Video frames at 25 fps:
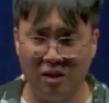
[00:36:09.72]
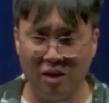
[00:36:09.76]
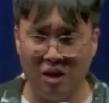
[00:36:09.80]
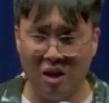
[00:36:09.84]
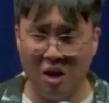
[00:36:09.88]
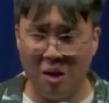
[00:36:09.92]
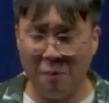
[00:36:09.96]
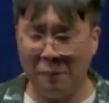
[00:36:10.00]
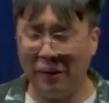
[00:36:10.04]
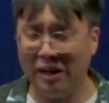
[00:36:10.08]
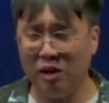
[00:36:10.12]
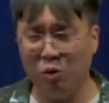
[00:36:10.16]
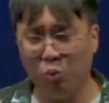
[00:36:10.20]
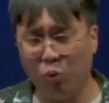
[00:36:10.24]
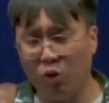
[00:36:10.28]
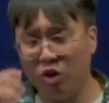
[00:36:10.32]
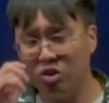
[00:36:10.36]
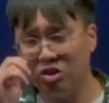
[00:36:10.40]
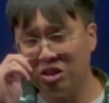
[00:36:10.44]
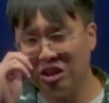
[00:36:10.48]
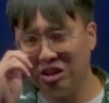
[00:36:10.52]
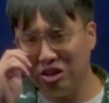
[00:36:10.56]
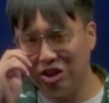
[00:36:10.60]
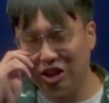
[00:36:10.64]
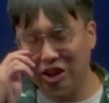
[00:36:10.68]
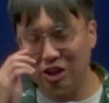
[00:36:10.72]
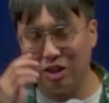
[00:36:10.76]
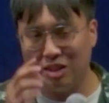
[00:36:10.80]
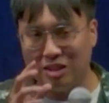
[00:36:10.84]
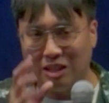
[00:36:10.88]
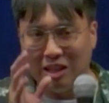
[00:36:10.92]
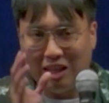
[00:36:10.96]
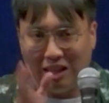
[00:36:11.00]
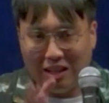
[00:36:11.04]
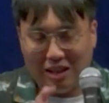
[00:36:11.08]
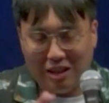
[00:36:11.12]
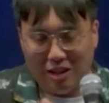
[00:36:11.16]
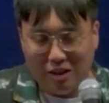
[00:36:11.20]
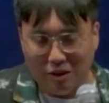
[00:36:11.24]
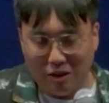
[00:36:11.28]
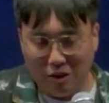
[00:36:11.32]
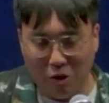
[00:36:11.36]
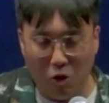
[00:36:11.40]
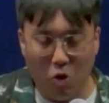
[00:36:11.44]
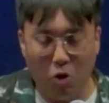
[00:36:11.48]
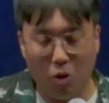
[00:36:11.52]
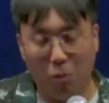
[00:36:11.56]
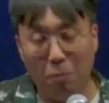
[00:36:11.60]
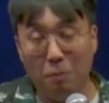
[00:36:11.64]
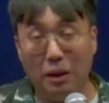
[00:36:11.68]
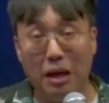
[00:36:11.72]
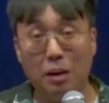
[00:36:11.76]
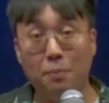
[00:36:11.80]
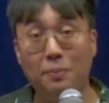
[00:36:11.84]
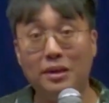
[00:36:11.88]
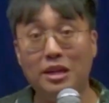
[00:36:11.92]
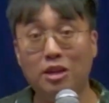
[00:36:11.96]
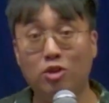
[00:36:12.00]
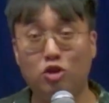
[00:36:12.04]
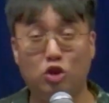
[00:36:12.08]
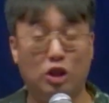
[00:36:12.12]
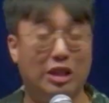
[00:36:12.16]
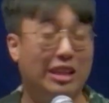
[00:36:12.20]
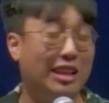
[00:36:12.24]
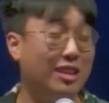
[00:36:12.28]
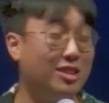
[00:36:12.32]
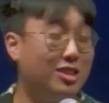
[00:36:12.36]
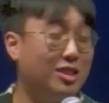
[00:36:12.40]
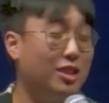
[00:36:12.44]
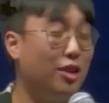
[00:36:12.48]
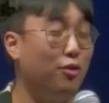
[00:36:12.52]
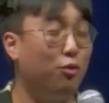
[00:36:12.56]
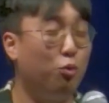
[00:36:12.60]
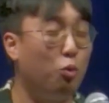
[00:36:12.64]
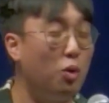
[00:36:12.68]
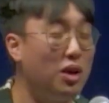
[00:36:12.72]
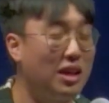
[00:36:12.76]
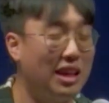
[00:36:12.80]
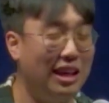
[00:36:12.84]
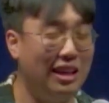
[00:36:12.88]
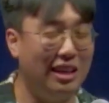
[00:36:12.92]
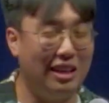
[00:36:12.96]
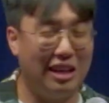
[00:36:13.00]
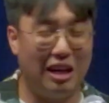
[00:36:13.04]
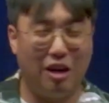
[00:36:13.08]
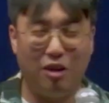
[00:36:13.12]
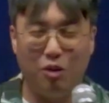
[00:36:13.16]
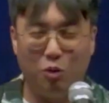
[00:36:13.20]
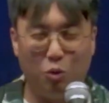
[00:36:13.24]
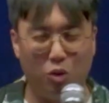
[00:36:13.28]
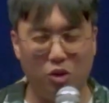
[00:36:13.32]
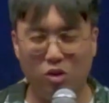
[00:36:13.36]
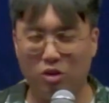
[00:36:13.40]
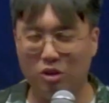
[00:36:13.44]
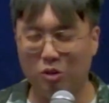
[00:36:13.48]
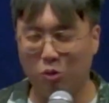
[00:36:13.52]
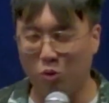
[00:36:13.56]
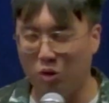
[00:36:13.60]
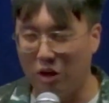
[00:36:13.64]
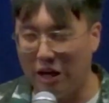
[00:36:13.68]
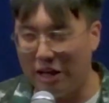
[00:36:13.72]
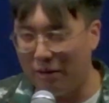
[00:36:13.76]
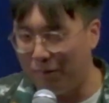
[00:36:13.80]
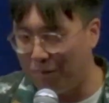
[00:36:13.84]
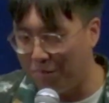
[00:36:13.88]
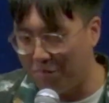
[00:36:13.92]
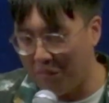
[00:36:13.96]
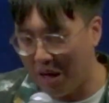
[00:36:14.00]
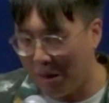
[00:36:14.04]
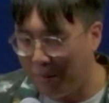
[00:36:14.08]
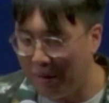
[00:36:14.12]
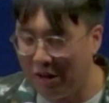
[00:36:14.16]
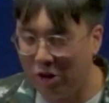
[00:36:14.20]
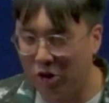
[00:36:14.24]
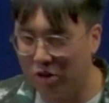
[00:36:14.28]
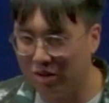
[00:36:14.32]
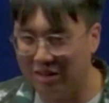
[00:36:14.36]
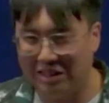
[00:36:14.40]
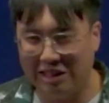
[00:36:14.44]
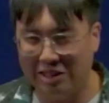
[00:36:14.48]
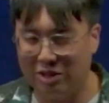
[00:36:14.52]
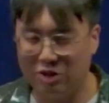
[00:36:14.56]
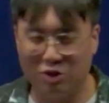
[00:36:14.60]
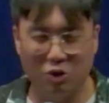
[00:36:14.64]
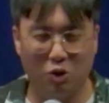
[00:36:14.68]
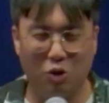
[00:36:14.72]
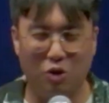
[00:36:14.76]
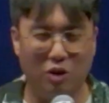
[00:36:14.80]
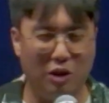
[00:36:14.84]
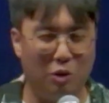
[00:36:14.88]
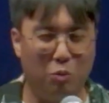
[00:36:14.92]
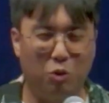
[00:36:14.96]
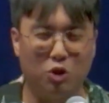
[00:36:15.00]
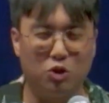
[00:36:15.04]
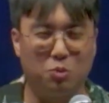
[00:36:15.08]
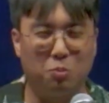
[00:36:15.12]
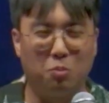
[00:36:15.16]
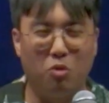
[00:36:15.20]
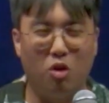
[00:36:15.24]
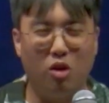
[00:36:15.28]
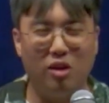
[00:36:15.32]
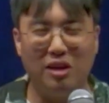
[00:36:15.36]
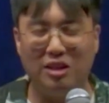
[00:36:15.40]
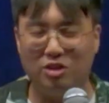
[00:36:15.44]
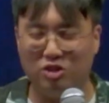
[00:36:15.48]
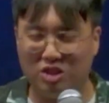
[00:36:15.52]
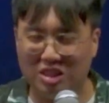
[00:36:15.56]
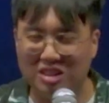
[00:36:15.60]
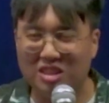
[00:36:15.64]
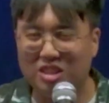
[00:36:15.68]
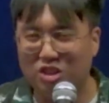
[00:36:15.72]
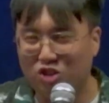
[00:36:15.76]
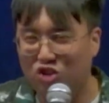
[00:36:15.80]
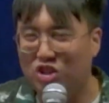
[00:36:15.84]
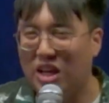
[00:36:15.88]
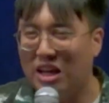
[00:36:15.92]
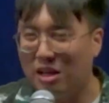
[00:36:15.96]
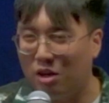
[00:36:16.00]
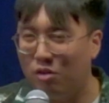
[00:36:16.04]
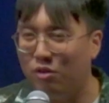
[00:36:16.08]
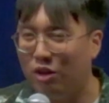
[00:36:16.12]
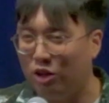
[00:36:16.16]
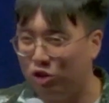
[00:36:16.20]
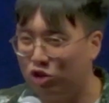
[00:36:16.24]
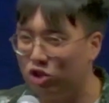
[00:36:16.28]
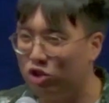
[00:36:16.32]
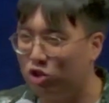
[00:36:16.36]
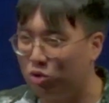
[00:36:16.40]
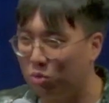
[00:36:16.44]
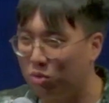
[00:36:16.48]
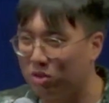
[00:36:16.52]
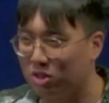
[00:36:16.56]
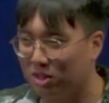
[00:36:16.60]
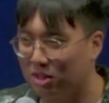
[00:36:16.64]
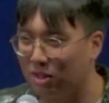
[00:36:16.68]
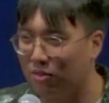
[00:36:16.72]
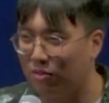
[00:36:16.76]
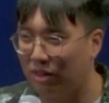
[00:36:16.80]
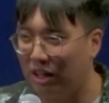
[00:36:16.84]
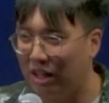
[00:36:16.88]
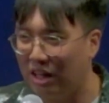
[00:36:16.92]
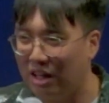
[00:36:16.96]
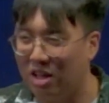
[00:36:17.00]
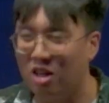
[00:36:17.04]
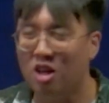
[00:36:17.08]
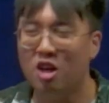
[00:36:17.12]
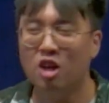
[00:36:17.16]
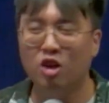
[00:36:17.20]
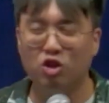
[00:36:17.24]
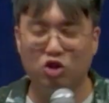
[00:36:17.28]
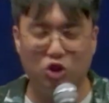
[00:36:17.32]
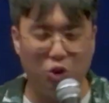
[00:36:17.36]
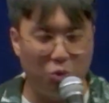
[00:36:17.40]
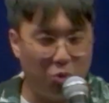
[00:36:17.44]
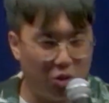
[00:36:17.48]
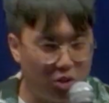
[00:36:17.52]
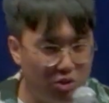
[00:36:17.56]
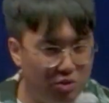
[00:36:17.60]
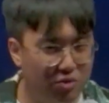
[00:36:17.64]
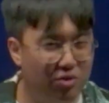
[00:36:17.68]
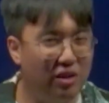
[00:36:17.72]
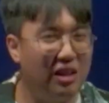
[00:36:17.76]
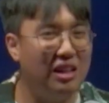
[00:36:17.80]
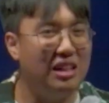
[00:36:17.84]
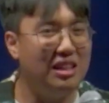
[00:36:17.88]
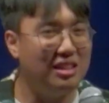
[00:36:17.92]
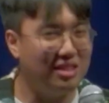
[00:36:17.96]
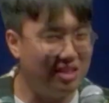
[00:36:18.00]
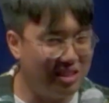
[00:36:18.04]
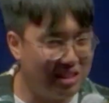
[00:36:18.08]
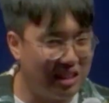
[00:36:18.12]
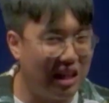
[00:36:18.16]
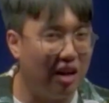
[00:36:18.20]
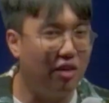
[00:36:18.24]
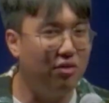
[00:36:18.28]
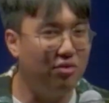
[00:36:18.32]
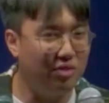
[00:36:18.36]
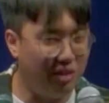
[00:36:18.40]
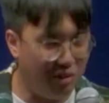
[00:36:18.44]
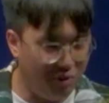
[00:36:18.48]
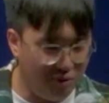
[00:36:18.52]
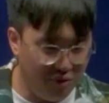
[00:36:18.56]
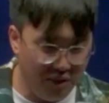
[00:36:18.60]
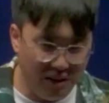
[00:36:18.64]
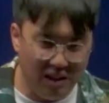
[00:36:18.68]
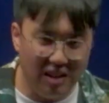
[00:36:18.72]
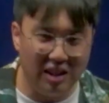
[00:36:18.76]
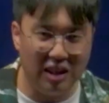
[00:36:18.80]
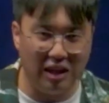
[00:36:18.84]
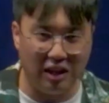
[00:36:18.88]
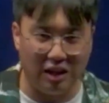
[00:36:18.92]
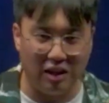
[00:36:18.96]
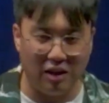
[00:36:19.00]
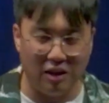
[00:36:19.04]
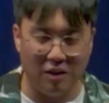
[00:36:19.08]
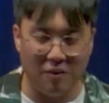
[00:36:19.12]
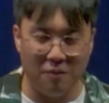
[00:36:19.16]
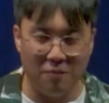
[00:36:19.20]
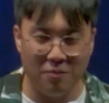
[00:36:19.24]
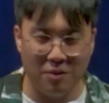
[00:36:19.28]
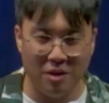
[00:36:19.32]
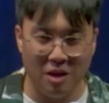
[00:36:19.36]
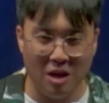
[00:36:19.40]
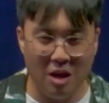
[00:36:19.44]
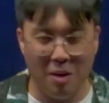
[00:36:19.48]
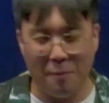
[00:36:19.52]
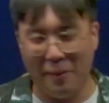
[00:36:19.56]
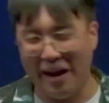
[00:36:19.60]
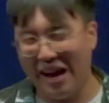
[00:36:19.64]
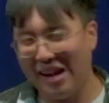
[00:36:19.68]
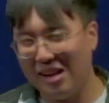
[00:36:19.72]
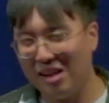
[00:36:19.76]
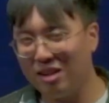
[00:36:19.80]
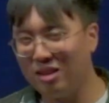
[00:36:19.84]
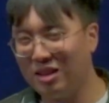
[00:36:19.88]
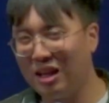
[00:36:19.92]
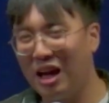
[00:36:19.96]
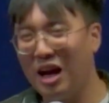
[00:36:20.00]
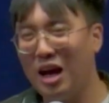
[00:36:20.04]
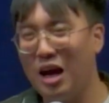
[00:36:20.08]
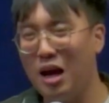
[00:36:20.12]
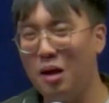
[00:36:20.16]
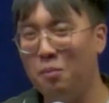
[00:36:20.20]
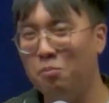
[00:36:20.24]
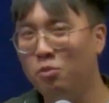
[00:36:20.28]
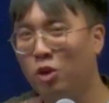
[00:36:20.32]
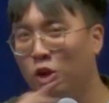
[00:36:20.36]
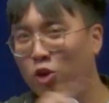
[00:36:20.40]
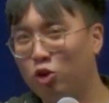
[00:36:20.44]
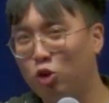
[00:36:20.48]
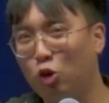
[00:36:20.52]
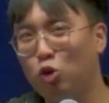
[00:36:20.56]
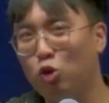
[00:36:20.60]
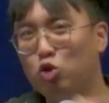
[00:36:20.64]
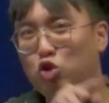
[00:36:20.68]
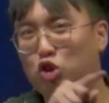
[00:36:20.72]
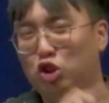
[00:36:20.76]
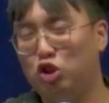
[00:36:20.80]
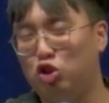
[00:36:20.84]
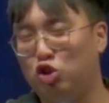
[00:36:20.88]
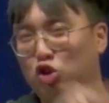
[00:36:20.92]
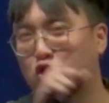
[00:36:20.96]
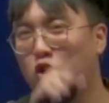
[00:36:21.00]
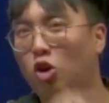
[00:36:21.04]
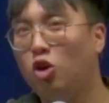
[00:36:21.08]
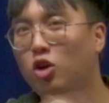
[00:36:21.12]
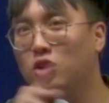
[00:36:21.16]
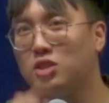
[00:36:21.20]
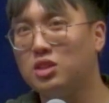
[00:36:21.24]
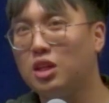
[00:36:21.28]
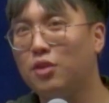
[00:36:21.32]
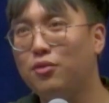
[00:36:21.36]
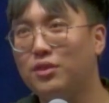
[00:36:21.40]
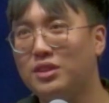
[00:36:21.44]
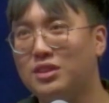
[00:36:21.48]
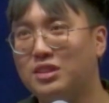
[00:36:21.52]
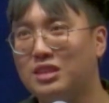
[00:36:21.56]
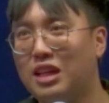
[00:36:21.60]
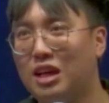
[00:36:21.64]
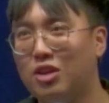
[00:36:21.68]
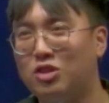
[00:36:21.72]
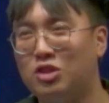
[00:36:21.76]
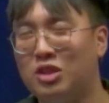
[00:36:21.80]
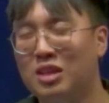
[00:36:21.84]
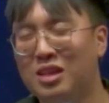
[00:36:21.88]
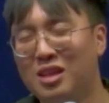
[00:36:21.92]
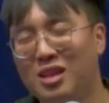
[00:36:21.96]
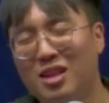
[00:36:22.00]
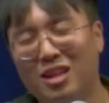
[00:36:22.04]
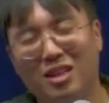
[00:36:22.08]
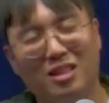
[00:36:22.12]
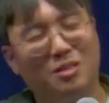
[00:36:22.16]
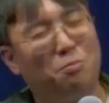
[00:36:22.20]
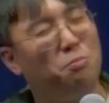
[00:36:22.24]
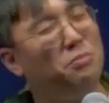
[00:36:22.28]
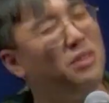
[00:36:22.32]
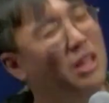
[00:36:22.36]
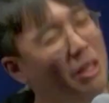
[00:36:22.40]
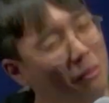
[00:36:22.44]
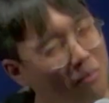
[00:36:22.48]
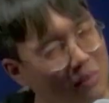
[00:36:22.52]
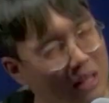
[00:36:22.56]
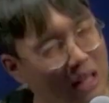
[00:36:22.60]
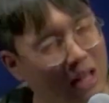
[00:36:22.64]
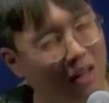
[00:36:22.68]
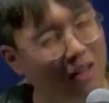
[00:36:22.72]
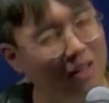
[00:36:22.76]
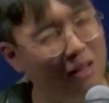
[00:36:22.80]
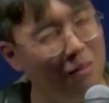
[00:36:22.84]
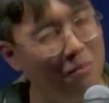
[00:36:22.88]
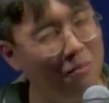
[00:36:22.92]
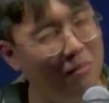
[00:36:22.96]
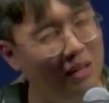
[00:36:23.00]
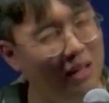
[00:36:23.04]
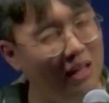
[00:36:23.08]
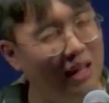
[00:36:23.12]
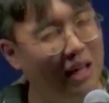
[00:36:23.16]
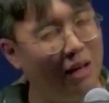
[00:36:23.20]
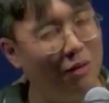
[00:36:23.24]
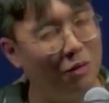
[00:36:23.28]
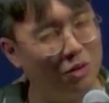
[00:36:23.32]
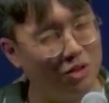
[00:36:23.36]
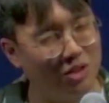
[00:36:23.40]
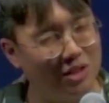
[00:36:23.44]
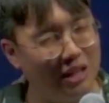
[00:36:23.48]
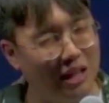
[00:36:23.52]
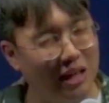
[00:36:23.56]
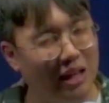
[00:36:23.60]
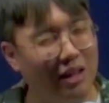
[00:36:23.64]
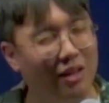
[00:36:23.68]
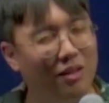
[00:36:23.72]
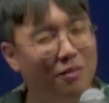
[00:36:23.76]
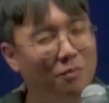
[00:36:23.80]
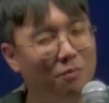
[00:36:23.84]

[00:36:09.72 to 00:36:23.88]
But it wasn't just, oh, maybe she can serve working it out and maybe not teens. No, it was more than just the generation she was serving in. She was really self-defeating. But at that time, though she saw herself as such, deep down in me, I was saying,